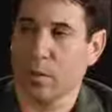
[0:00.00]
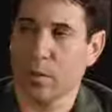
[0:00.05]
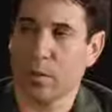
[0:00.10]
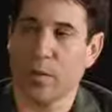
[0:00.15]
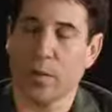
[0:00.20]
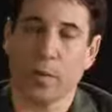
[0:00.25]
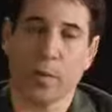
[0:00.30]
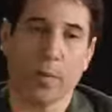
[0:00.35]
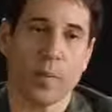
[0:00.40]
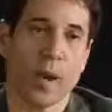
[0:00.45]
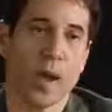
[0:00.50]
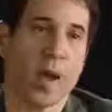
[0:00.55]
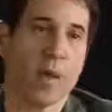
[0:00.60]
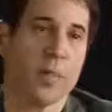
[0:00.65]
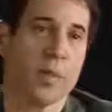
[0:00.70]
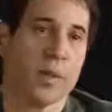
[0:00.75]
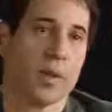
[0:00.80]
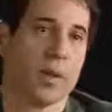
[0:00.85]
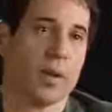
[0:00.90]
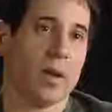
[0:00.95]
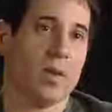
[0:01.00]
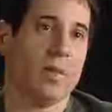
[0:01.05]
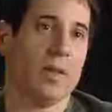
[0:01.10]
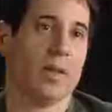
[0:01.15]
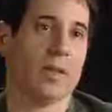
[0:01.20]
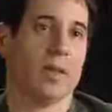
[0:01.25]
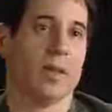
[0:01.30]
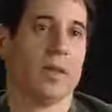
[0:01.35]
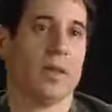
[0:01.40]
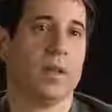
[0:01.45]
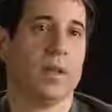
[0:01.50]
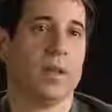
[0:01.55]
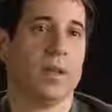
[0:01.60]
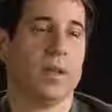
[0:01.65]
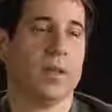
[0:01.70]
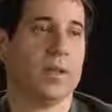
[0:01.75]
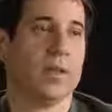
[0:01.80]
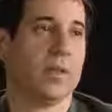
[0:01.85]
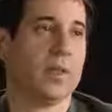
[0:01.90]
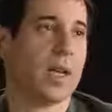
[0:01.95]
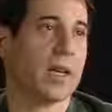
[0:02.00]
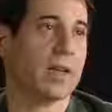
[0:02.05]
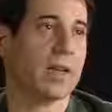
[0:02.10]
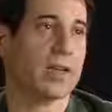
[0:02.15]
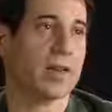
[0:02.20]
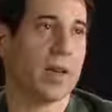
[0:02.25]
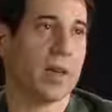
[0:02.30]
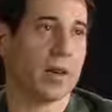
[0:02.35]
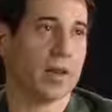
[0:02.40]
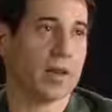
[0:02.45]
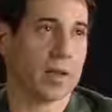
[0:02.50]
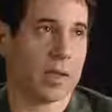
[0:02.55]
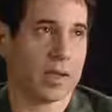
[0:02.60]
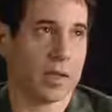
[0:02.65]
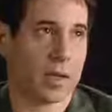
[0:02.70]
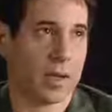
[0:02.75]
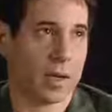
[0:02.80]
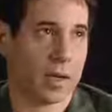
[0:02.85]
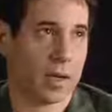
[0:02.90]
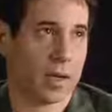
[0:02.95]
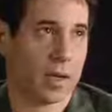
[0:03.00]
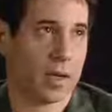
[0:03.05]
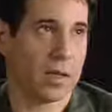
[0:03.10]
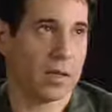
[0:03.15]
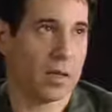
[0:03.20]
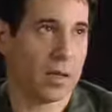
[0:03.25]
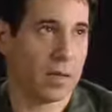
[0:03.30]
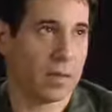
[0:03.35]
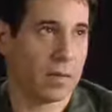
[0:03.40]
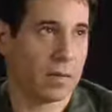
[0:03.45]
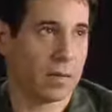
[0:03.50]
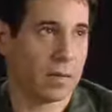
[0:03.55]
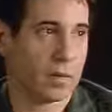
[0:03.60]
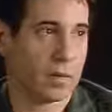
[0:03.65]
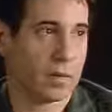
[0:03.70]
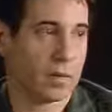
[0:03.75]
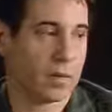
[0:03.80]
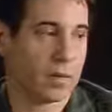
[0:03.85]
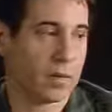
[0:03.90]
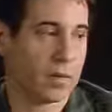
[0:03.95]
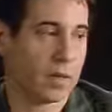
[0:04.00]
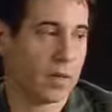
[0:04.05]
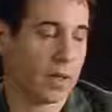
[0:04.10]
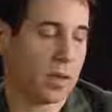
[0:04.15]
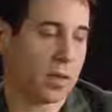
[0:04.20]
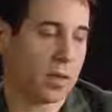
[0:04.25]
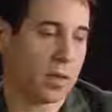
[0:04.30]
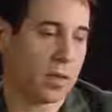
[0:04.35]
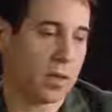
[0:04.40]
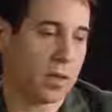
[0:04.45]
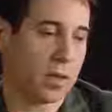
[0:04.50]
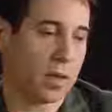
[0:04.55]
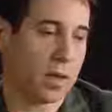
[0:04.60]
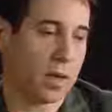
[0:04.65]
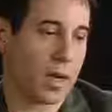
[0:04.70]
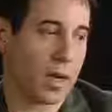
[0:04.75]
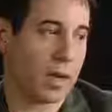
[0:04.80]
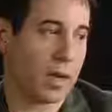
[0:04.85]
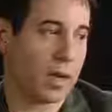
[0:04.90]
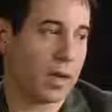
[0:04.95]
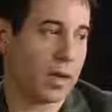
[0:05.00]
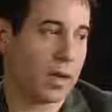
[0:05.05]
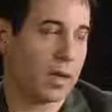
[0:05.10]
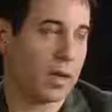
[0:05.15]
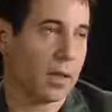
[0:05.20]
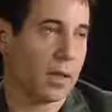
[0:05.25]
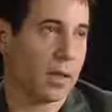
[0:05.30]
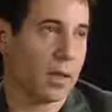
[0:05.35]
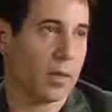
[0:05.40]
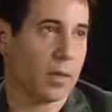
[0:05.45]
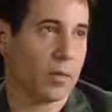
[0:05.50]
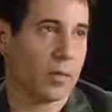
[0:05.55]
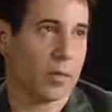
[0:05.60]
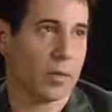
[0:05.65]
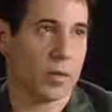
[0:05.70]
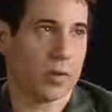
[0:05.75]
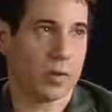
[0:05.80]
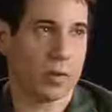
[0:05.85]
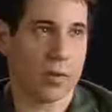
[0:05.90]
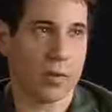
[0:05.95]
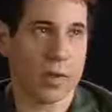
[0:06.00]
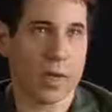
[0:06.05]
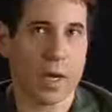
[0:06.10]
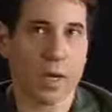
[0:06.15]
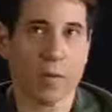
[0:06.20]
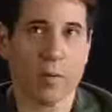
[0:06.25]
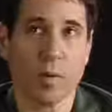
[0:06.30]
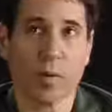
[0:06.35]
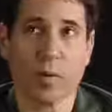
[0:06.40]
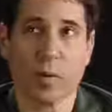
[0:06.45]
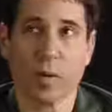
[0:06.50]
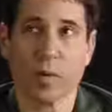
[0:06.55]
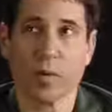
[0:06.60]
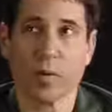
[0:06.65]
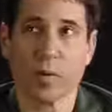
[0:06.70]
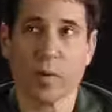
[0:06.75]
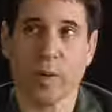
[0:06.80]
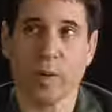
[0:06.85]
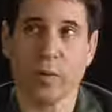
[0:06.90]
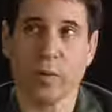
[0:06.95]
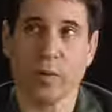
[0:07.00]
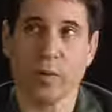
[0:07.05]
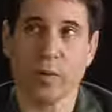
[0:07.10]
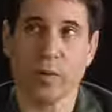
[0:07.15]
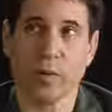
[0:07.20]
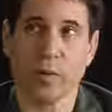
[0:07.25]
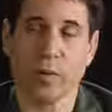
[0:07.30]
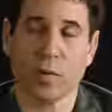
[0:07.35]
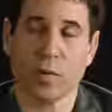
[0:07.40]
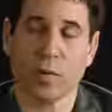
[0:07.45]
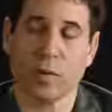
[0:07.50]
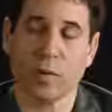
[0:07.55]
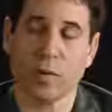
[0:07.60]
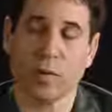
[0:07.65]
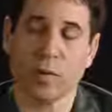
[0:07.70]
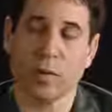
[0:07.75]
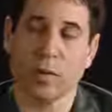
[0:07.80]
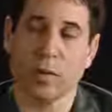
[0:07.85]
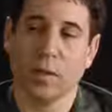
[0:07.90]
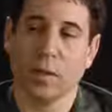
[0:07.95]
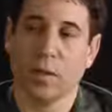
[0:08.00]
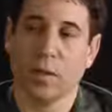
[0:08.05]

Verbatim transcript: very popular. I mean, The Sound of Silence, as I said earlier, was a song that I wrote when I was 21 years old.